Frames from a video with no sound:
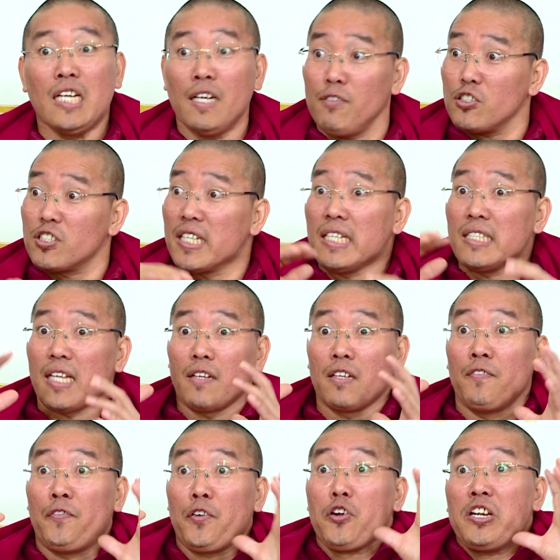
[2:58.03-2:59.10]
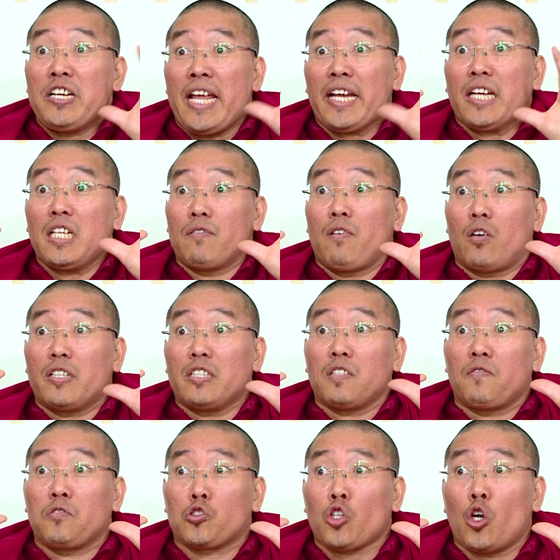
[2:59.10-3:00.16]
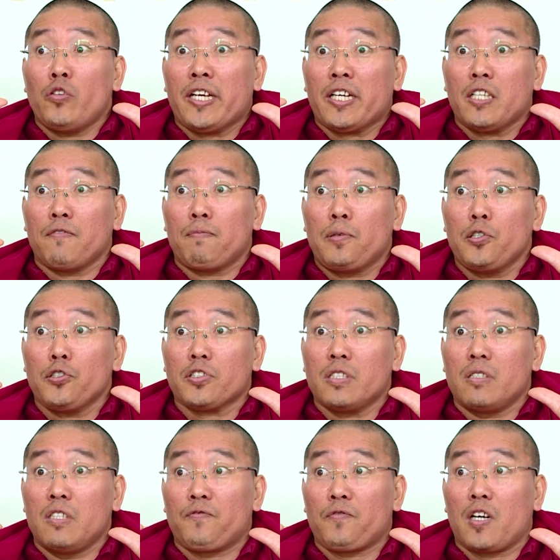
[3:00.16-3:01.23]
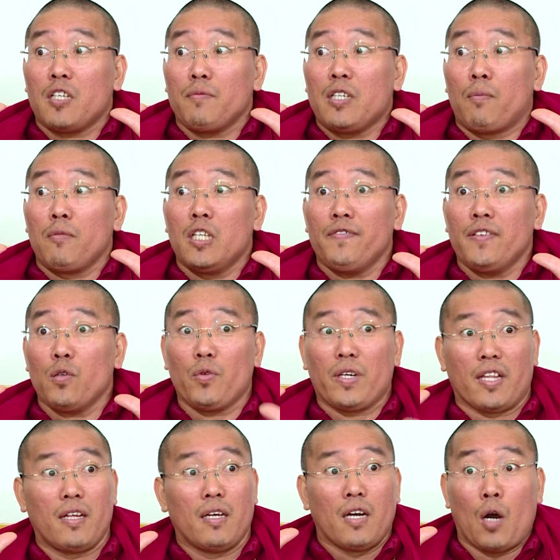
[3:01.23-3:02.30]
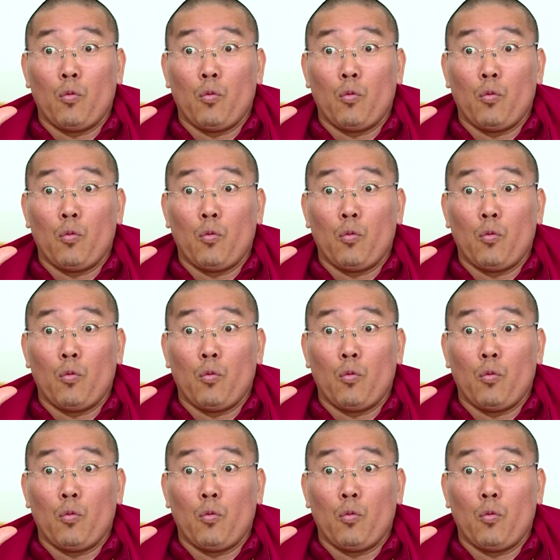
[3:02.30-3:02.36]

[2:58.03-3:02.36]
if you're seeing that the very negative oh there's a so negative person in front of me i'm living with